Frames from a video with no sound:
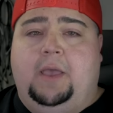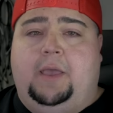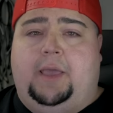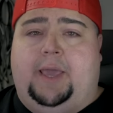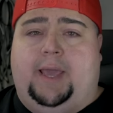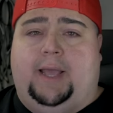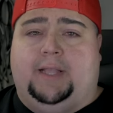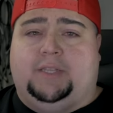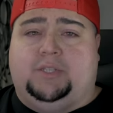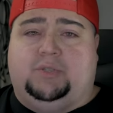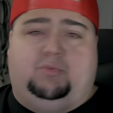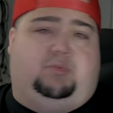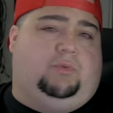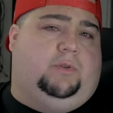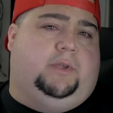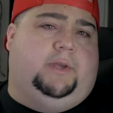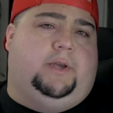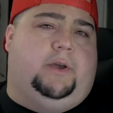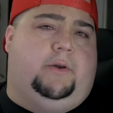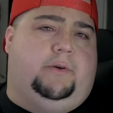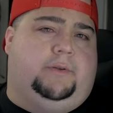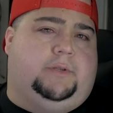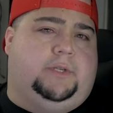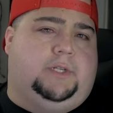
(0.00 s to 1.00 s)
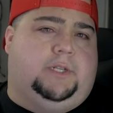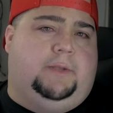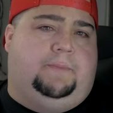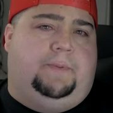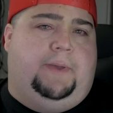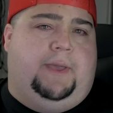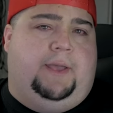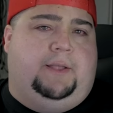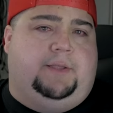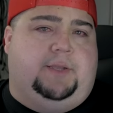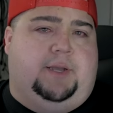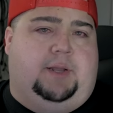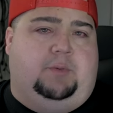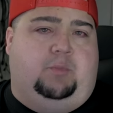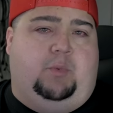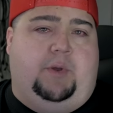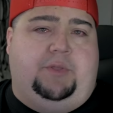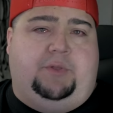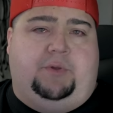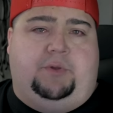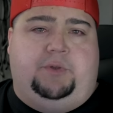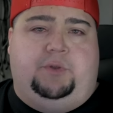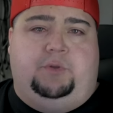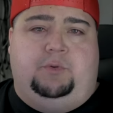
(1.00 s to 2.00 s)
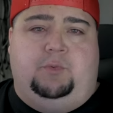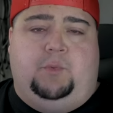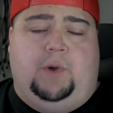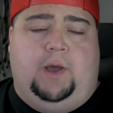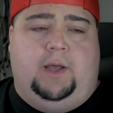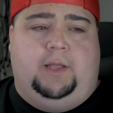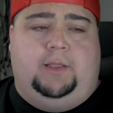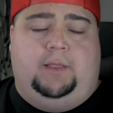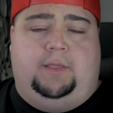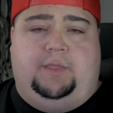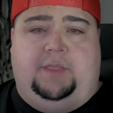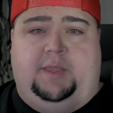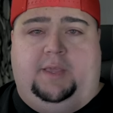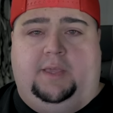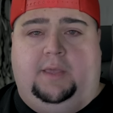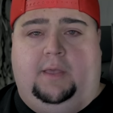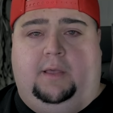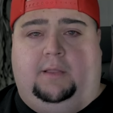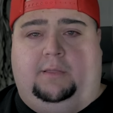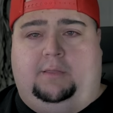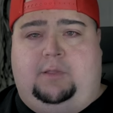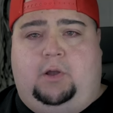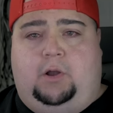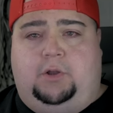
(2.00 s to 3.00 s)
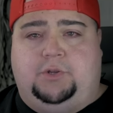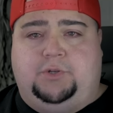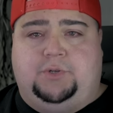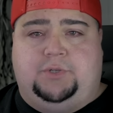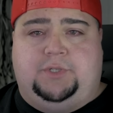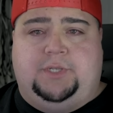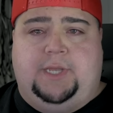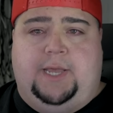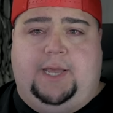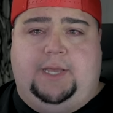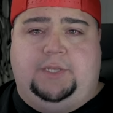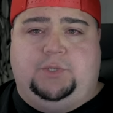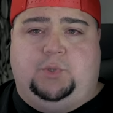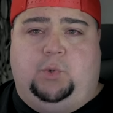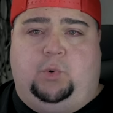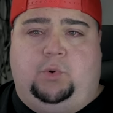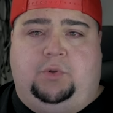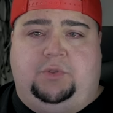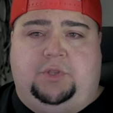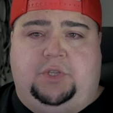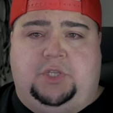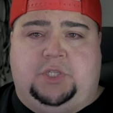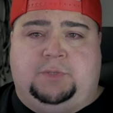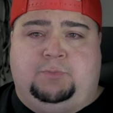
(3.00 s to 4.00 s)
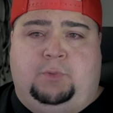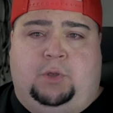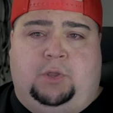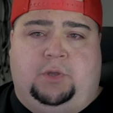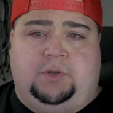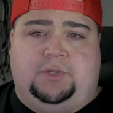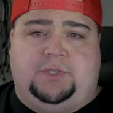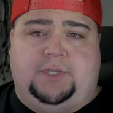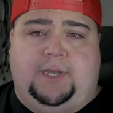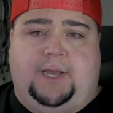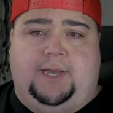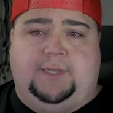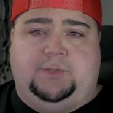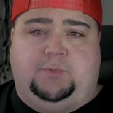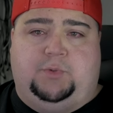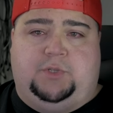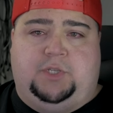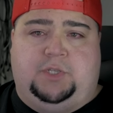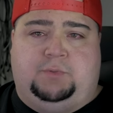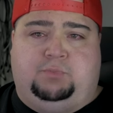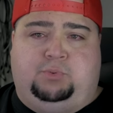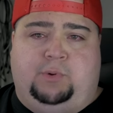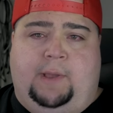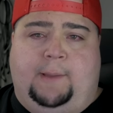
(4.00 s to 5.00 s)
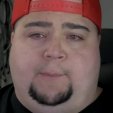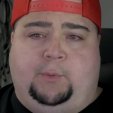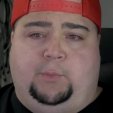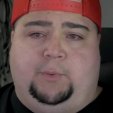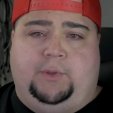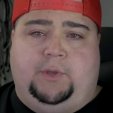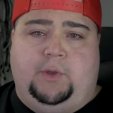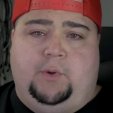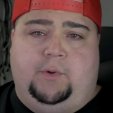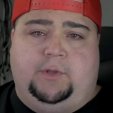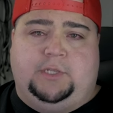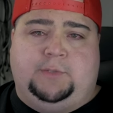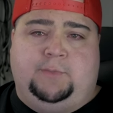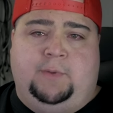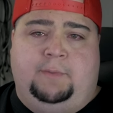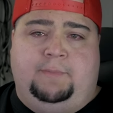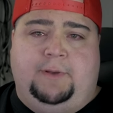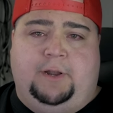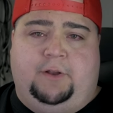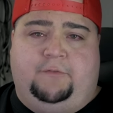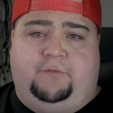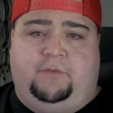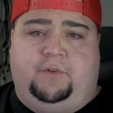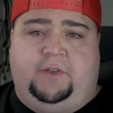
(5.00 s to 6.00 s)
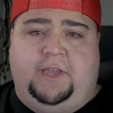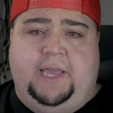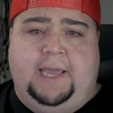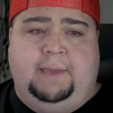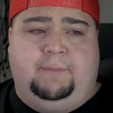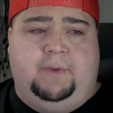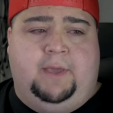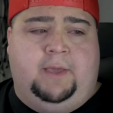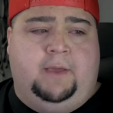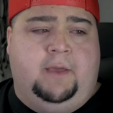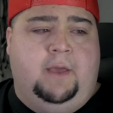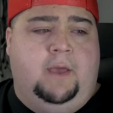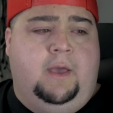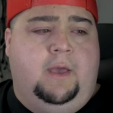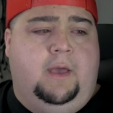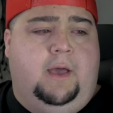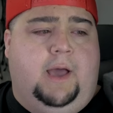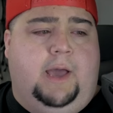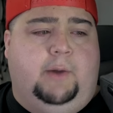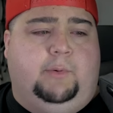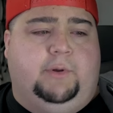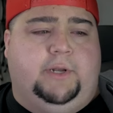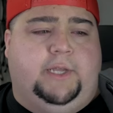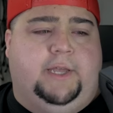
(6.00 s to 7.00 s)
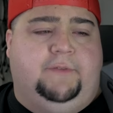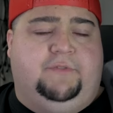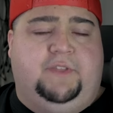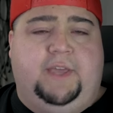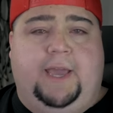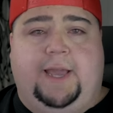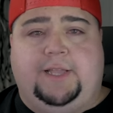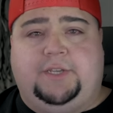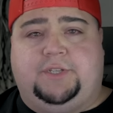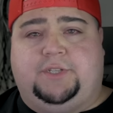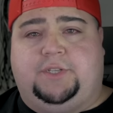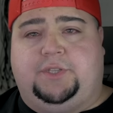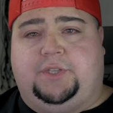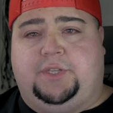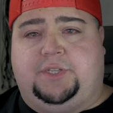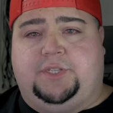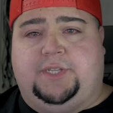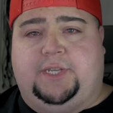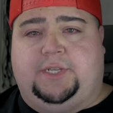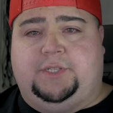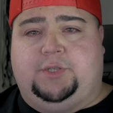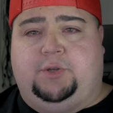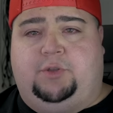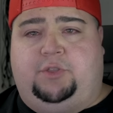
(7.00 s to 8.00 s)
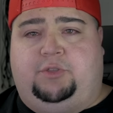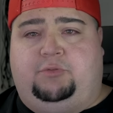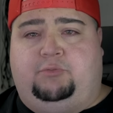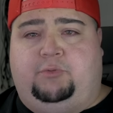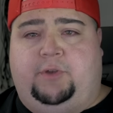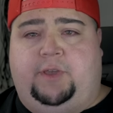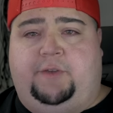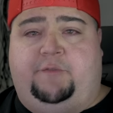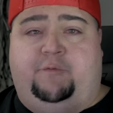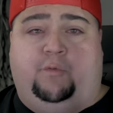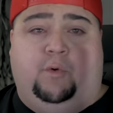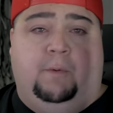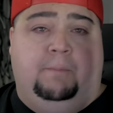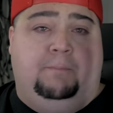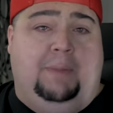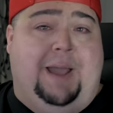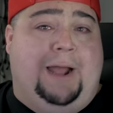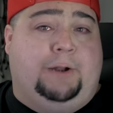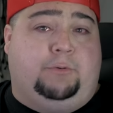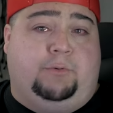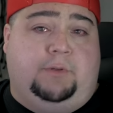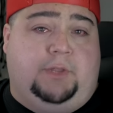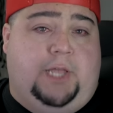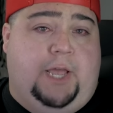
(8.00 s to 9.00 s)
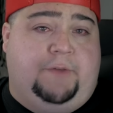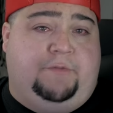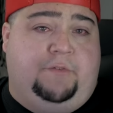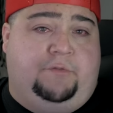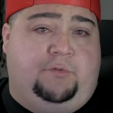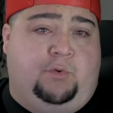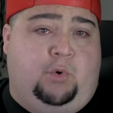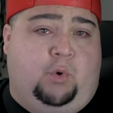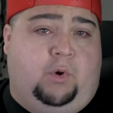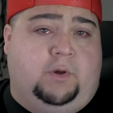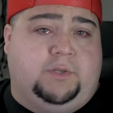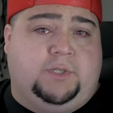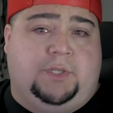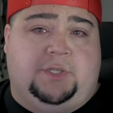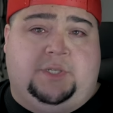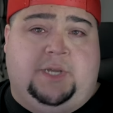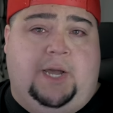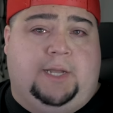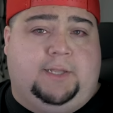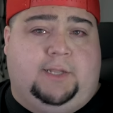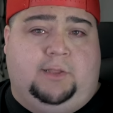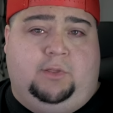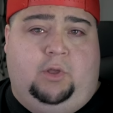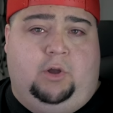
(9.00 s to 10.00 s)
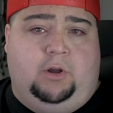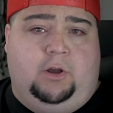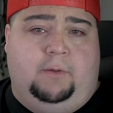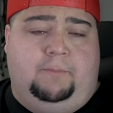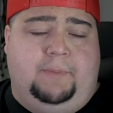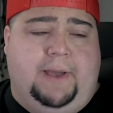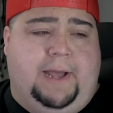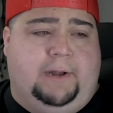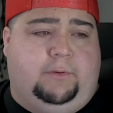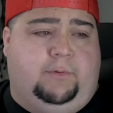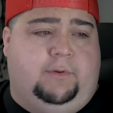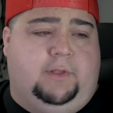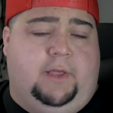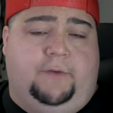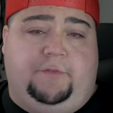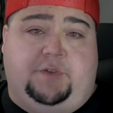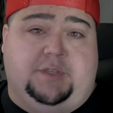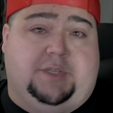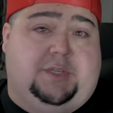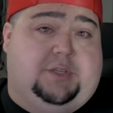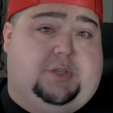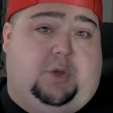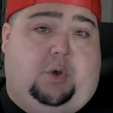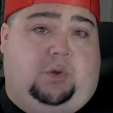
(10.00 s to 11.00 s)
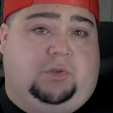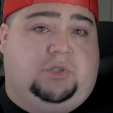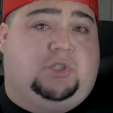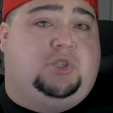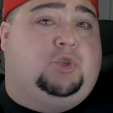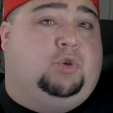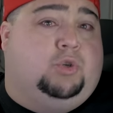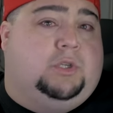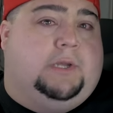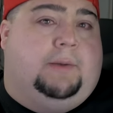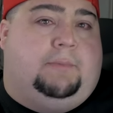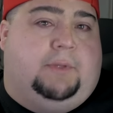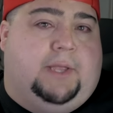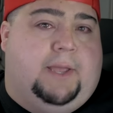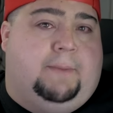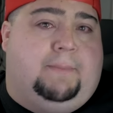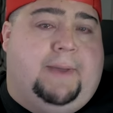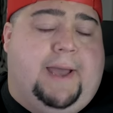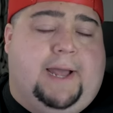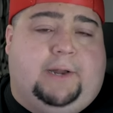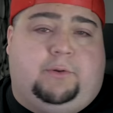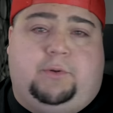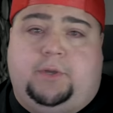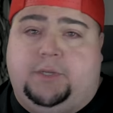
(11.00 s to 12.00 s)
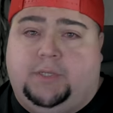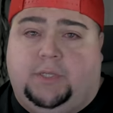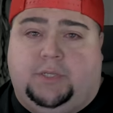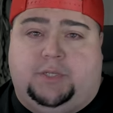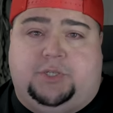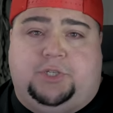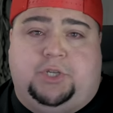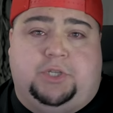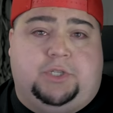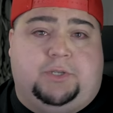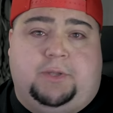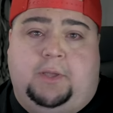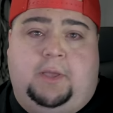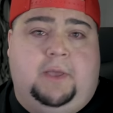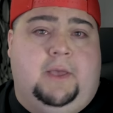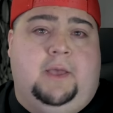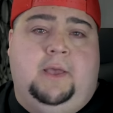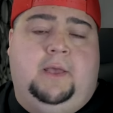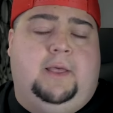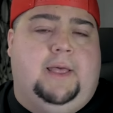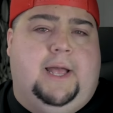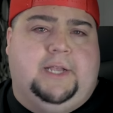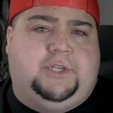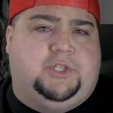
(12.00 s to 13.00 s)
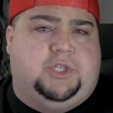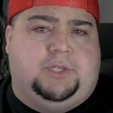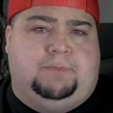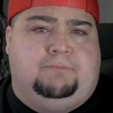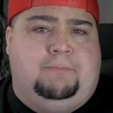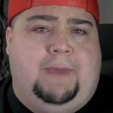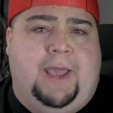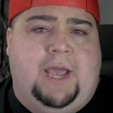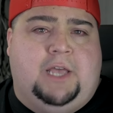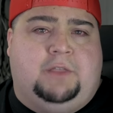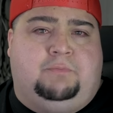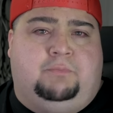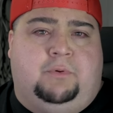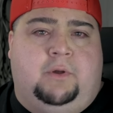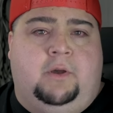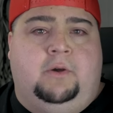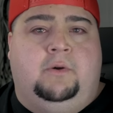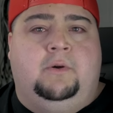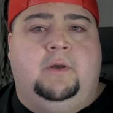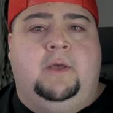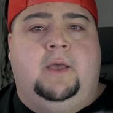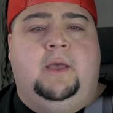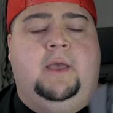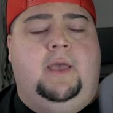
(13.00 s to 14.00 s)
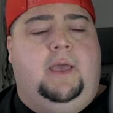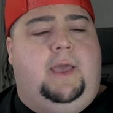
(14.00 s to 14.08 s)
It's really going to depend on whether you want the larger size or the smaller size, which is probably going to be better for gaming. I would give the edge to the 603 for battery life, of course. It's got the longer battery life because it holds 2 AA batteries. It's just, that's just math, bro.